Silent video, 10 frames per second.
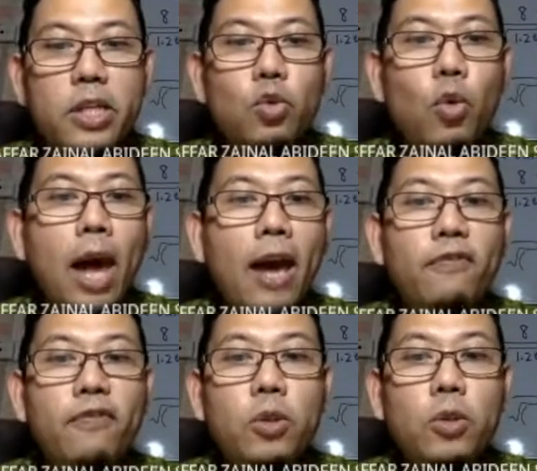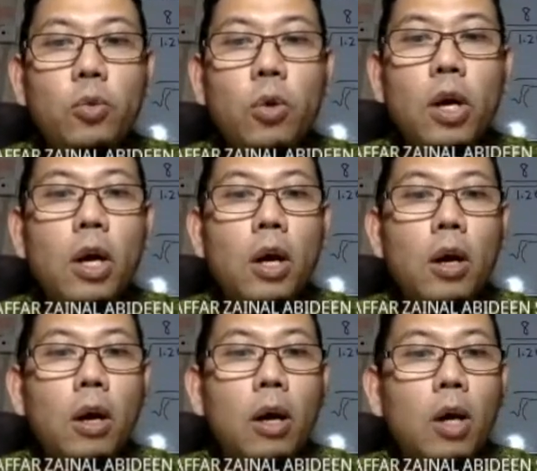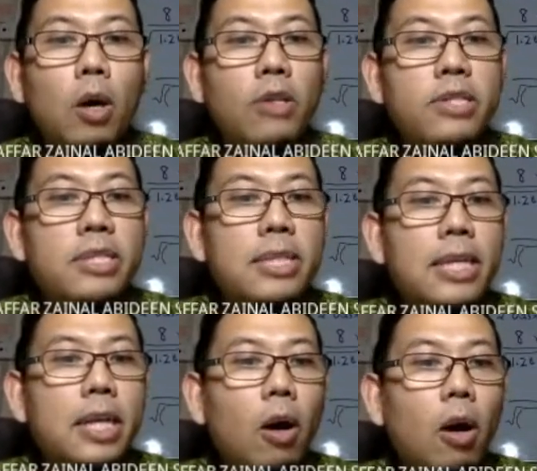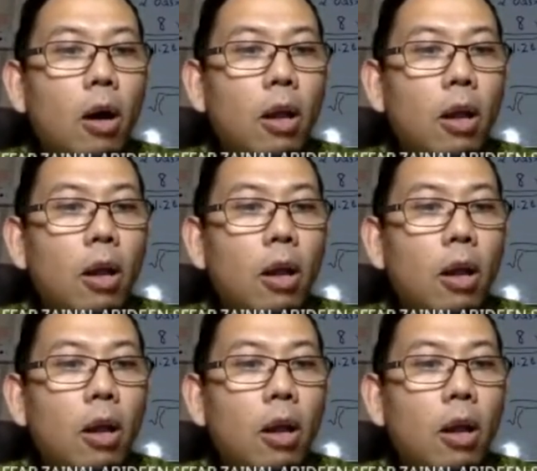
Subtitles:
You have to consider all